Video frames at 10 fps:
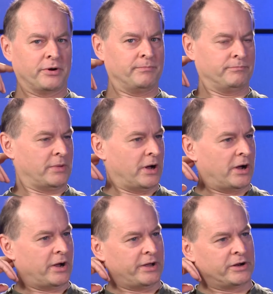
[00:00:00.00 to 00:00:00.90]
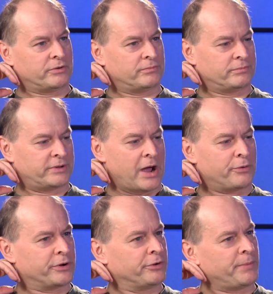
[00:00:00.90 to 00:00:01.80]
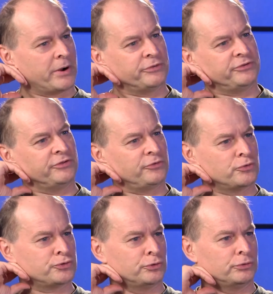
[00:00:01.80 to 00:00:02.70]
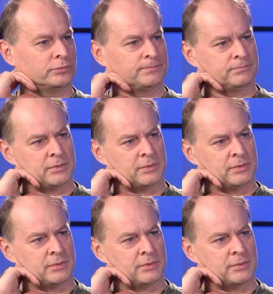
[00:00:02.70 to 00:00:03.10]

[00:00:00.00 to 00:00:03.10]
from encountering your parents in social